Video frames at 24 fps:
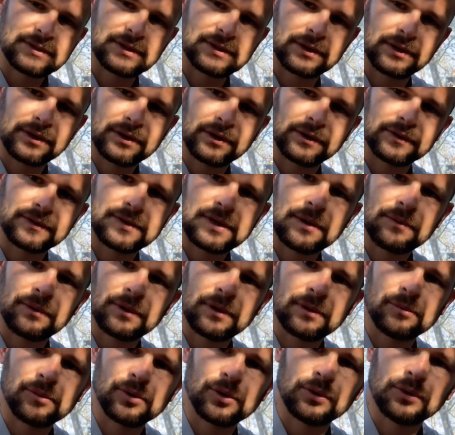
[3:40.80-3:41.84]
contact with the
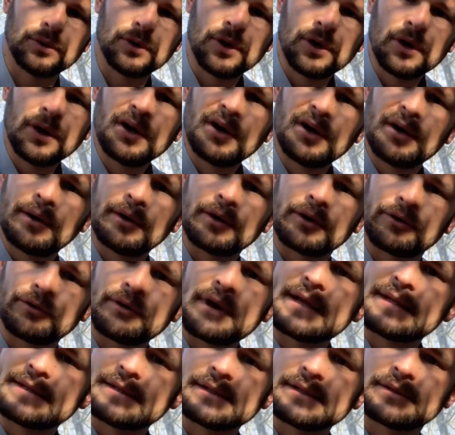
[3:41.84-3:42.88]
ball. The
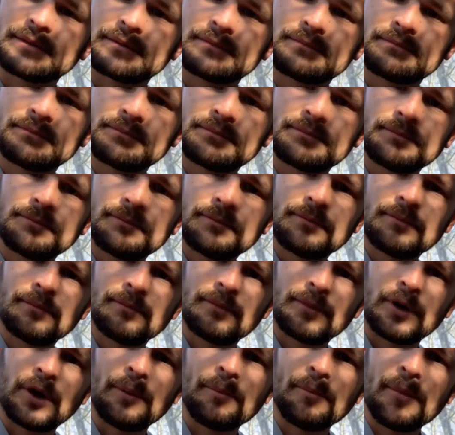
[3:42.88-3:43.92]
greatest,
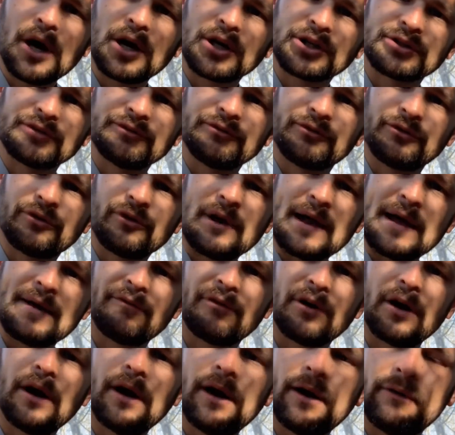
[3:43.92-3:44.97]
margin for
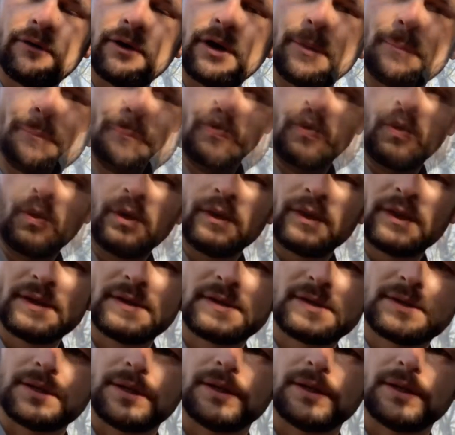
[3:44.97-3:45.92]
error. So